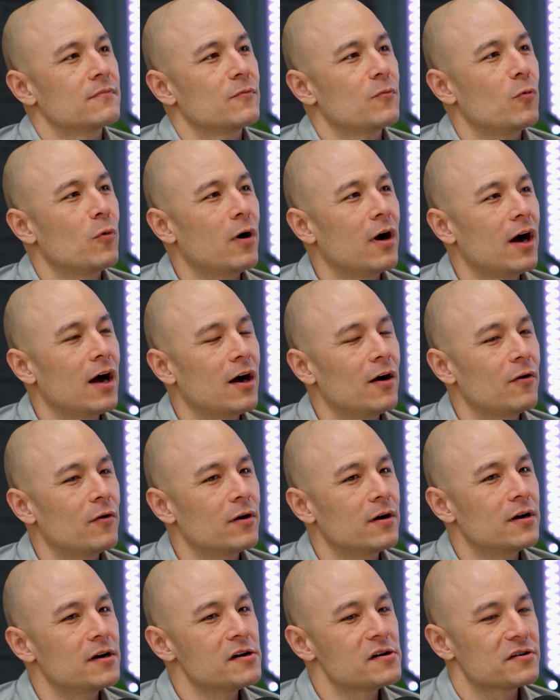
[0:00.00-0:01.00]

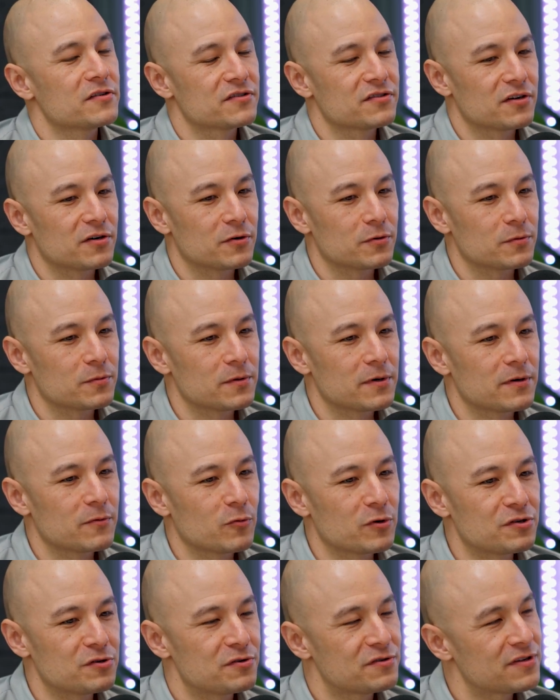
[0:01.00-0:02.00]
Wow. So
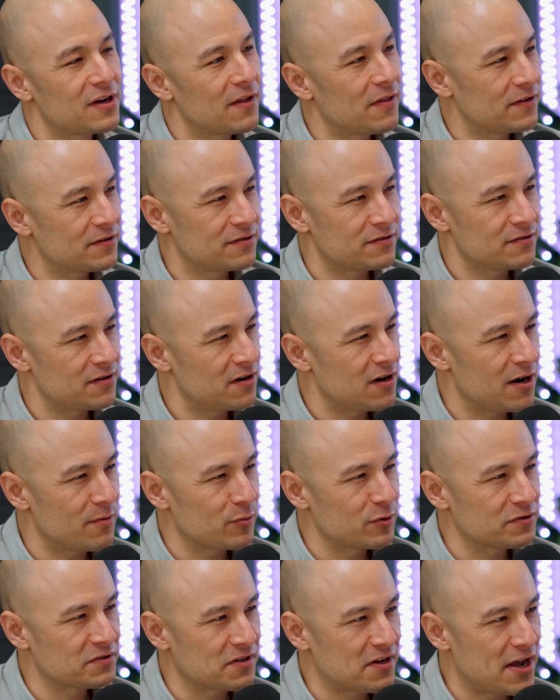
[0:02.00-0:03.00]
would you say this is a
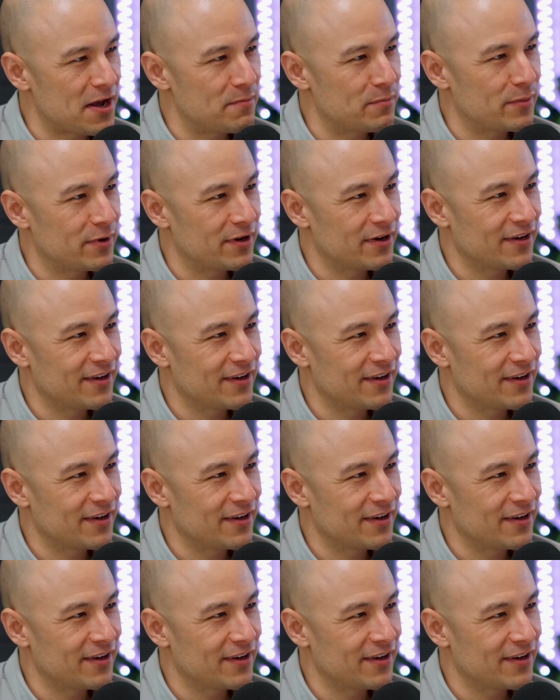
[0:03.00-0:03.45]
numbers game?